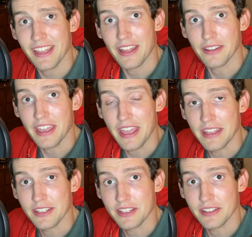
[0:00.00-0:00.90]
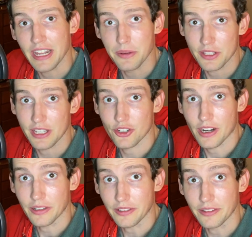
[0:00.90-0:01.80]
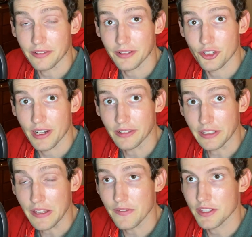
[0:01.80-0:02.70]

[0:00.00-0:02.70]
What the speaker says: that Kansas and Iowa State are trying to leave,